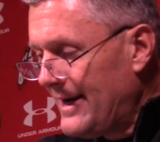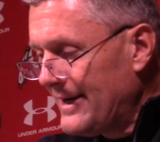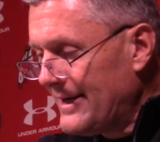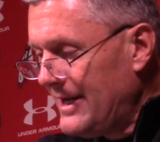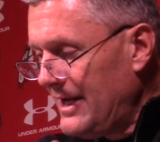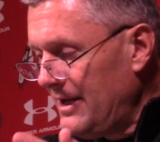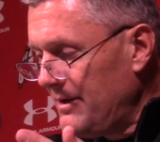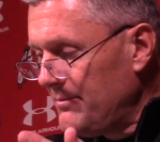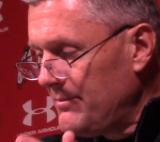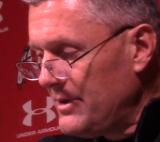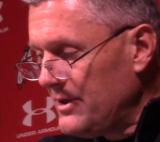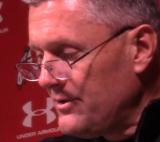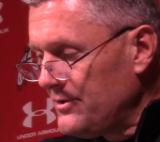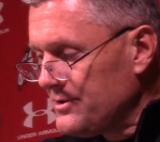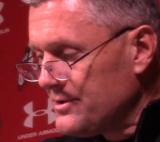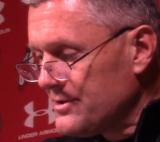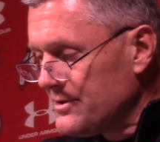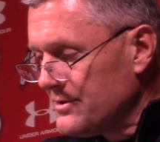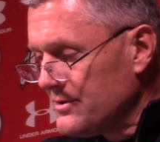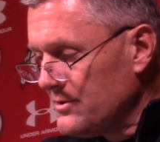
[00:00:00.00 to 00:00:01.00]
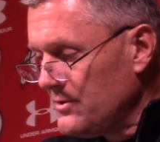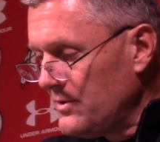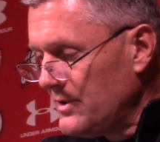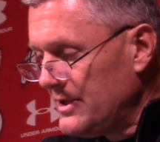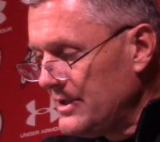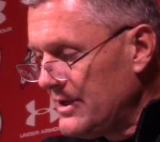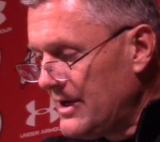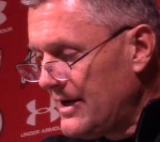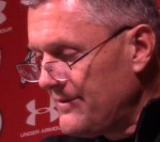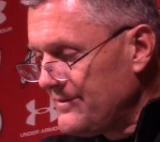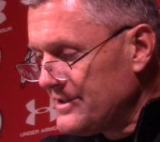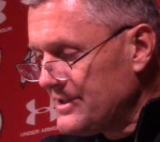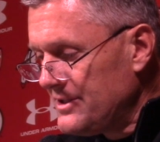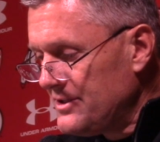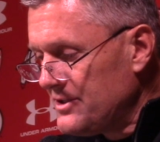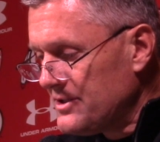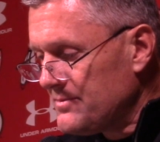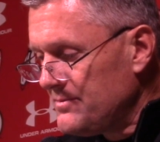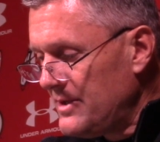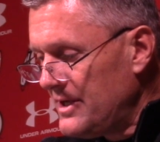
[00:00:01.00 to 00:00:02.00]
Keaton Mills, who we obviously
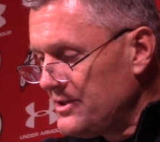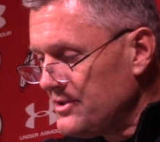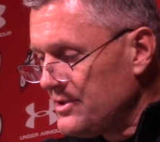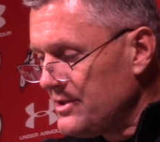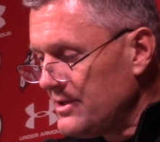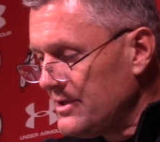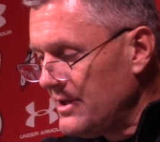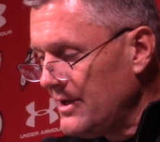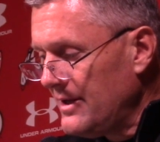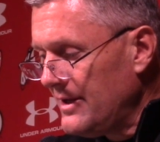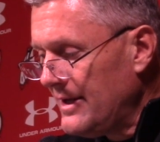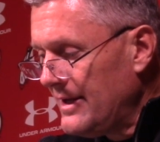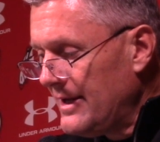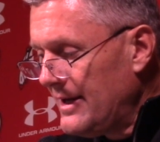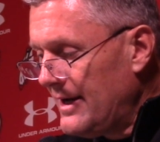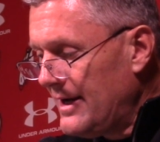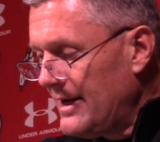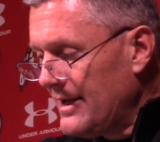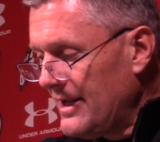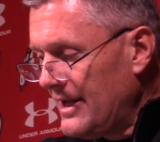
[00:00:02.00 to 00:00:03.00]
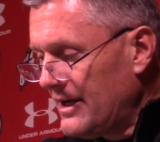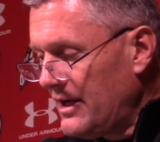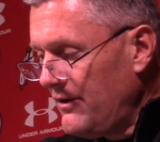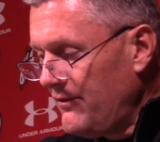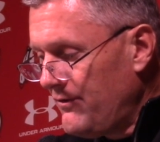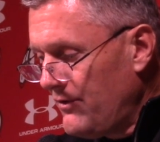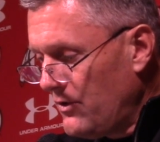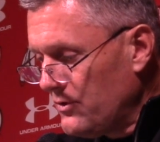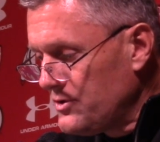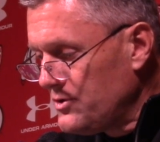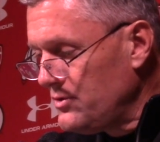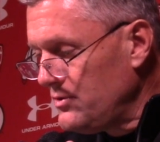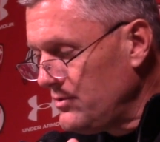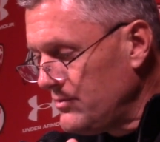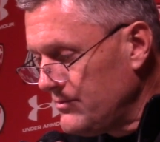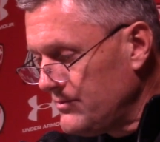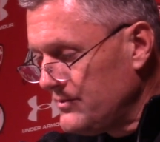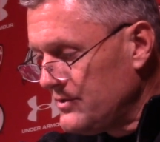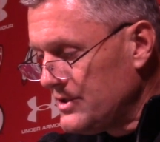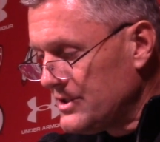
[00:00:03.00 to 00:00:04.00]
just mentioned. Lucky
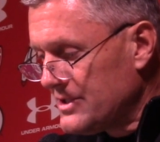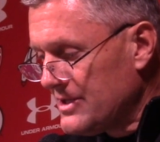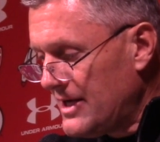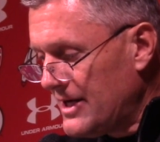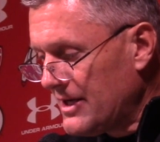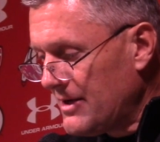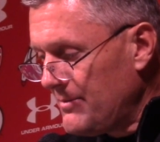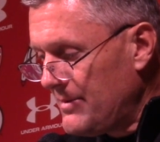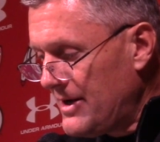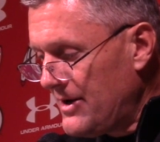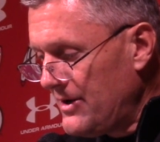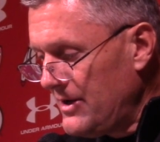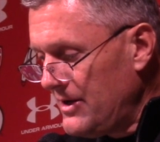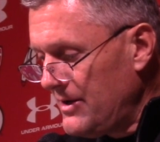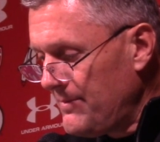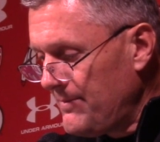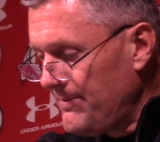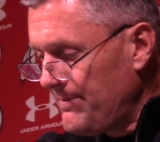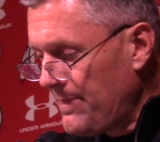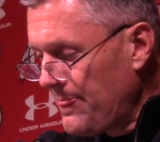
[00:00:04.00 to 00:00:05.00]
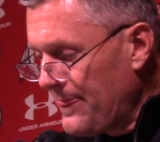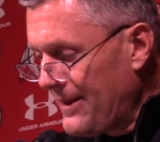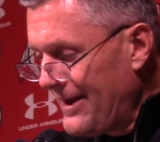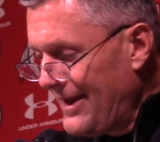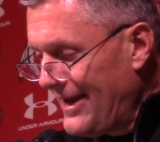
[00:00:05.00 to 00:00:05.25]
Fotu, just talked about him.